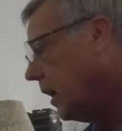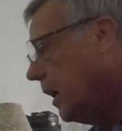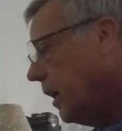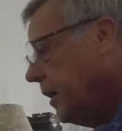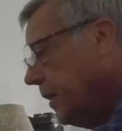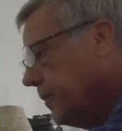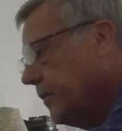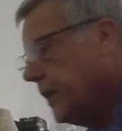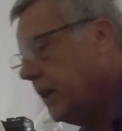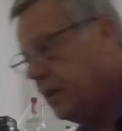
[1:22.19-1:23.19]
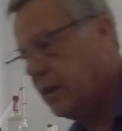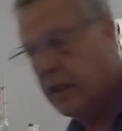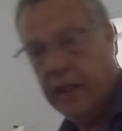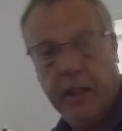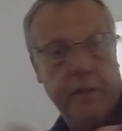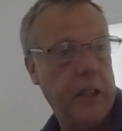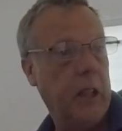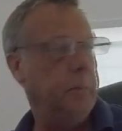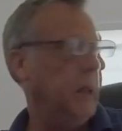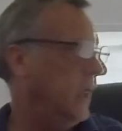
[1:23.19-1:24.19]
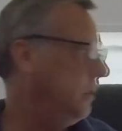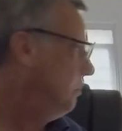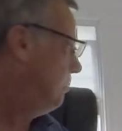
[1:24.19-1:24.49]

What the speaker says: I have an iPad